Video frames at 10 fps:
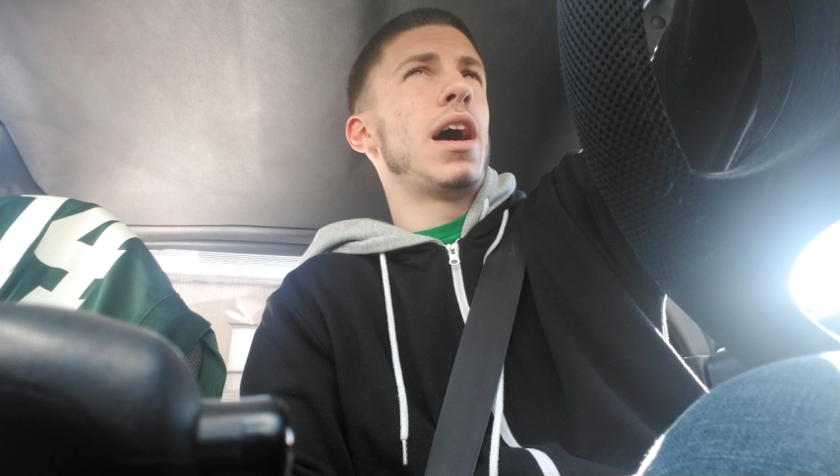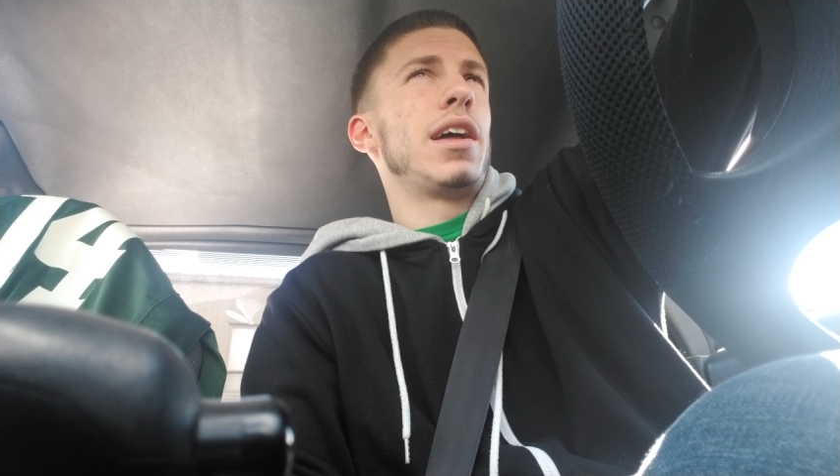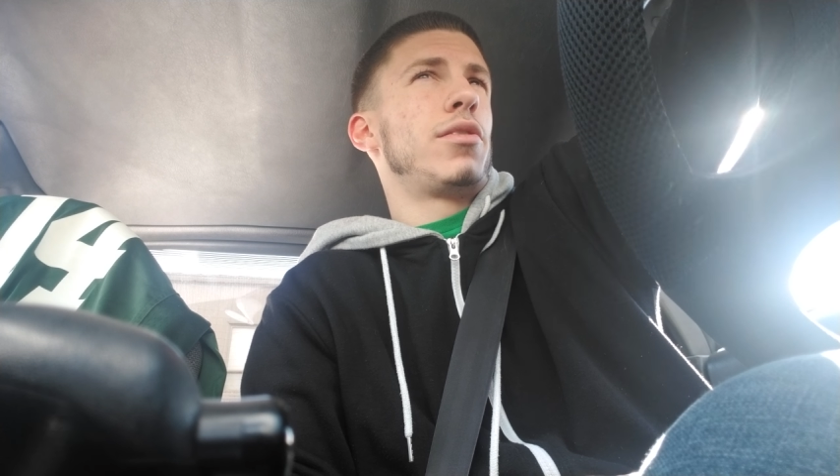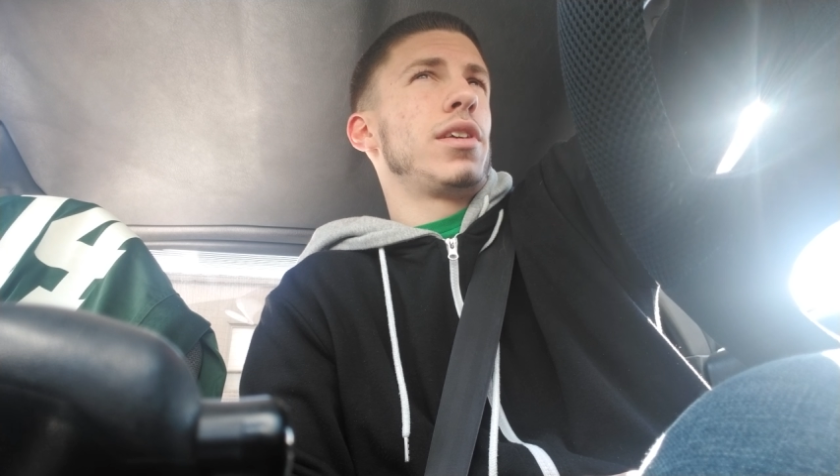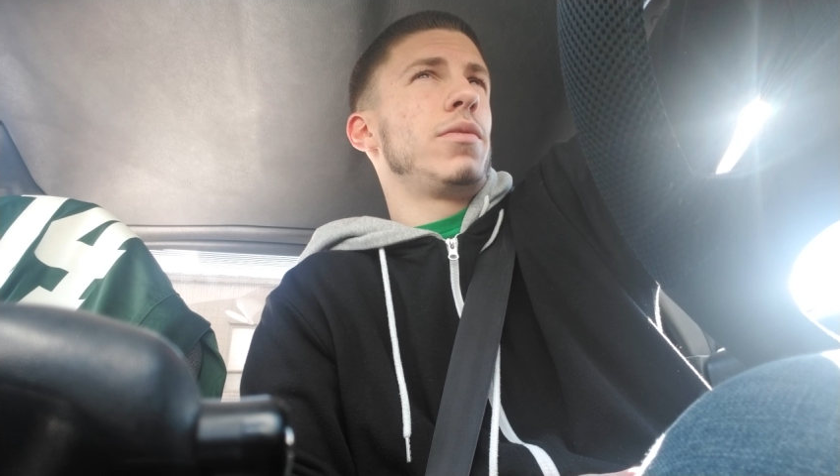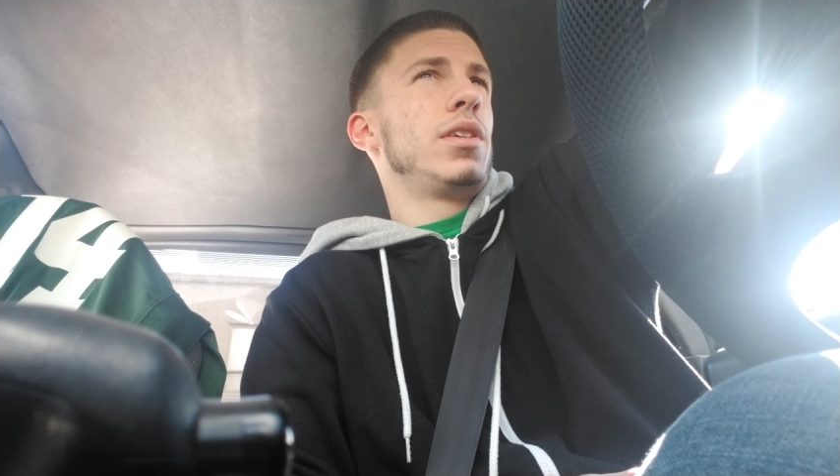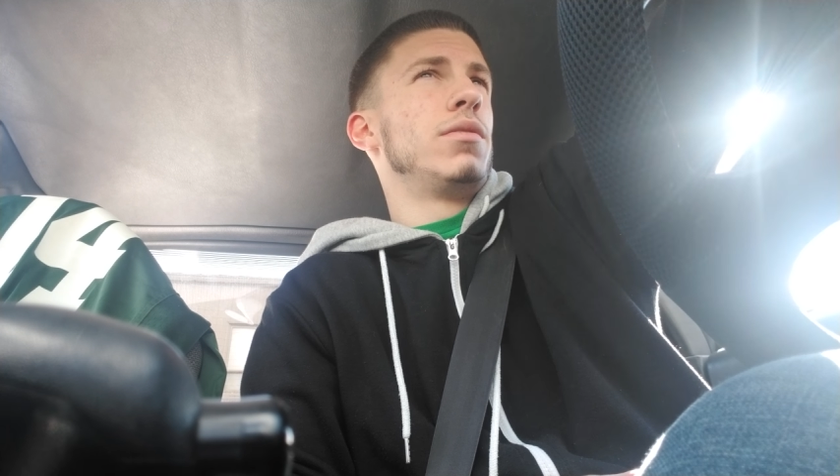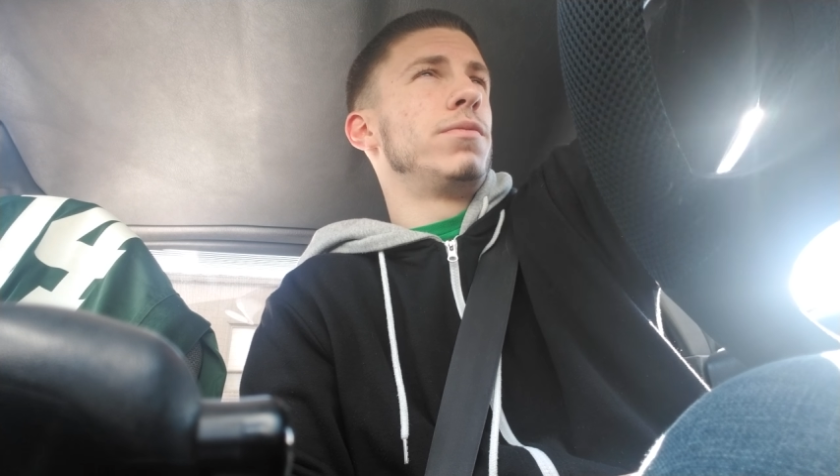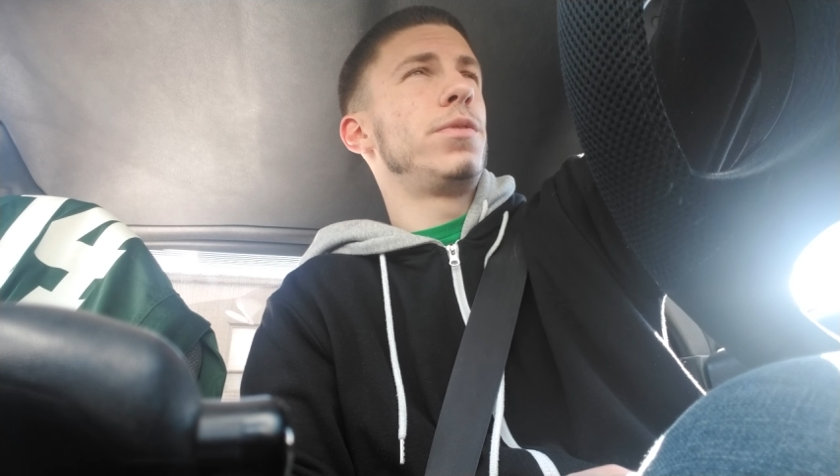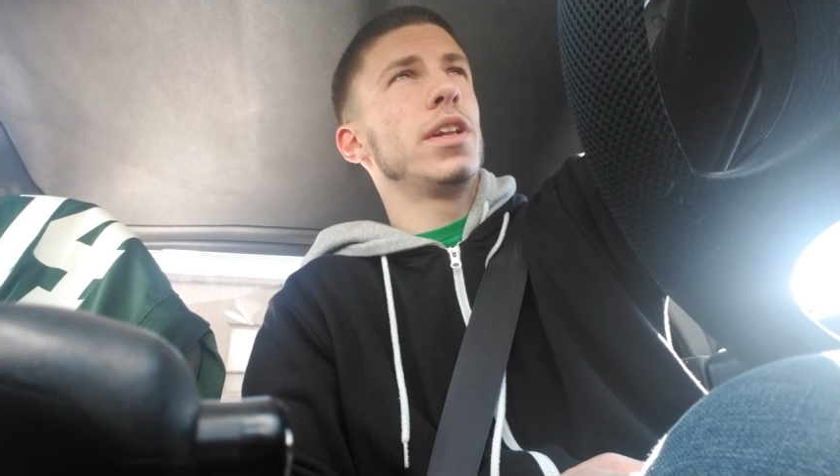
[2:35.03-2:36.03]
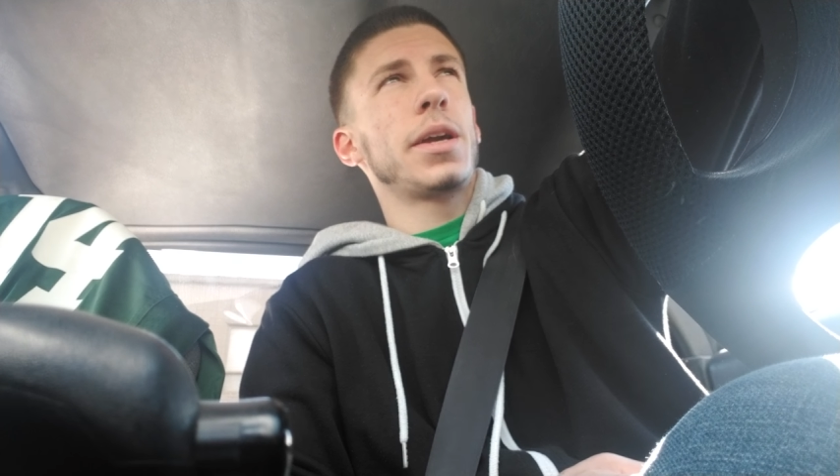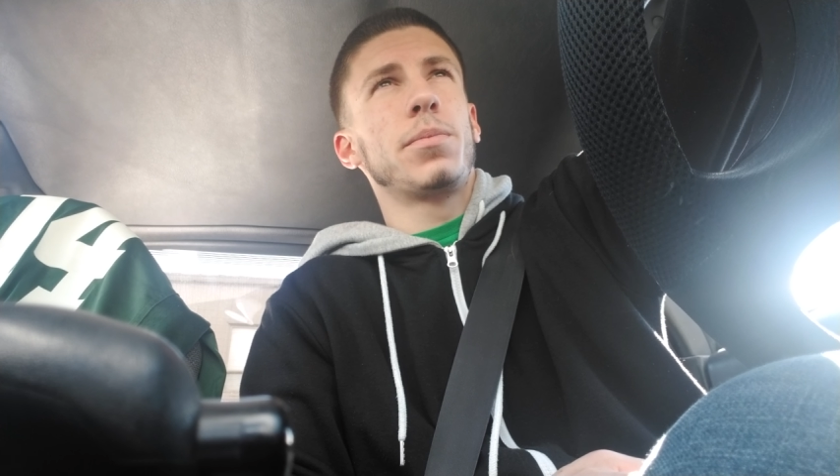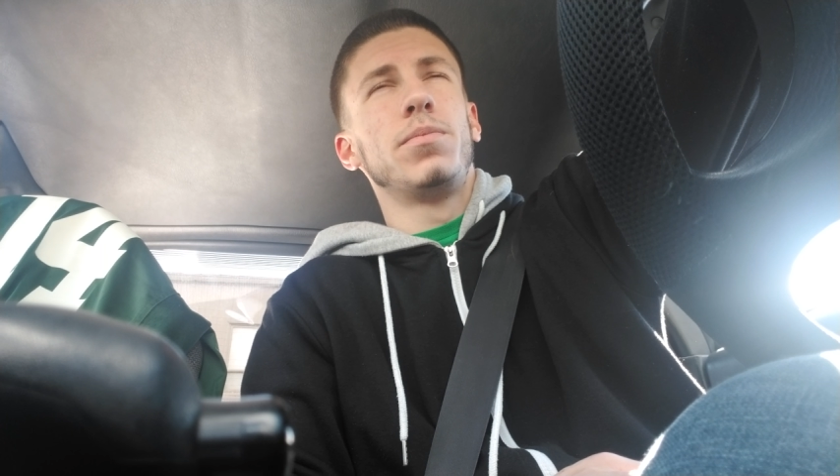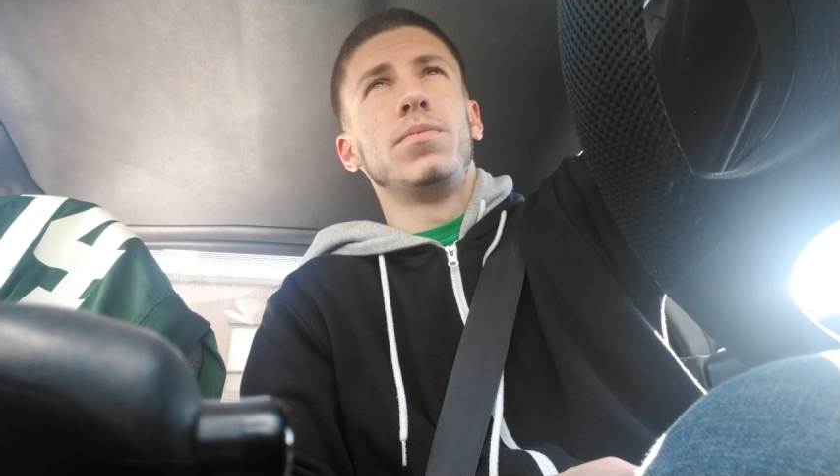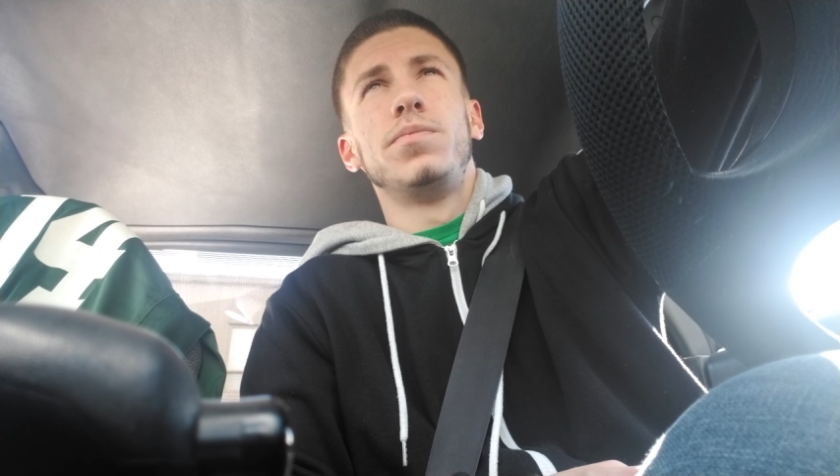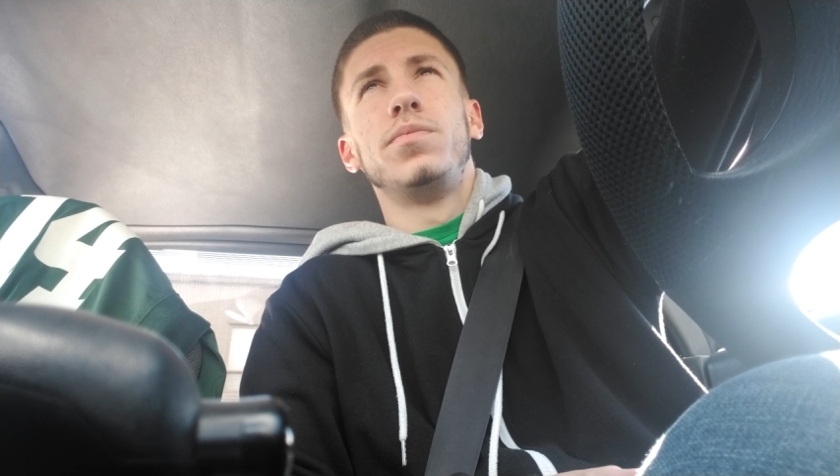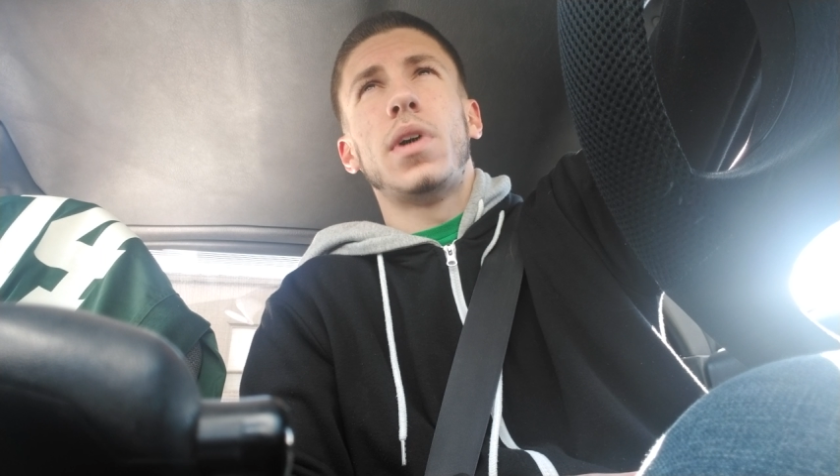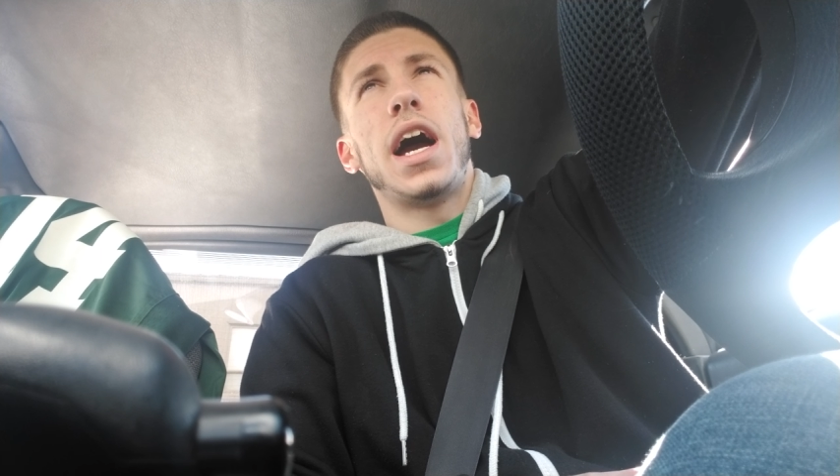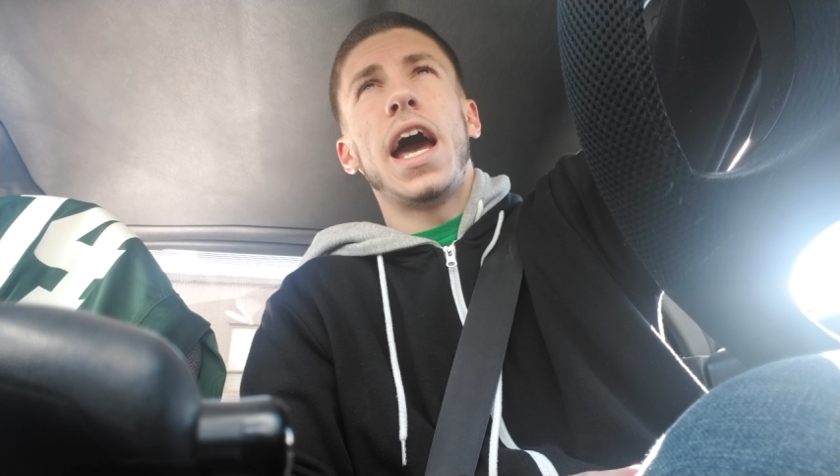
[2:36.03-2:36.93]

I don't even feel like I